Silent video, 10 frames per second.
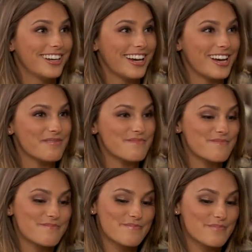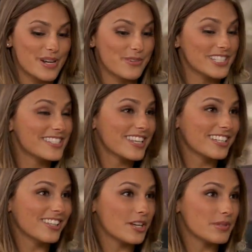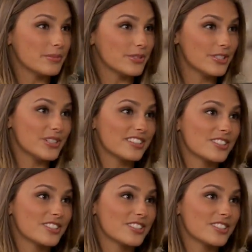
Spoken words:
But it wasn't something a lot of people were doing.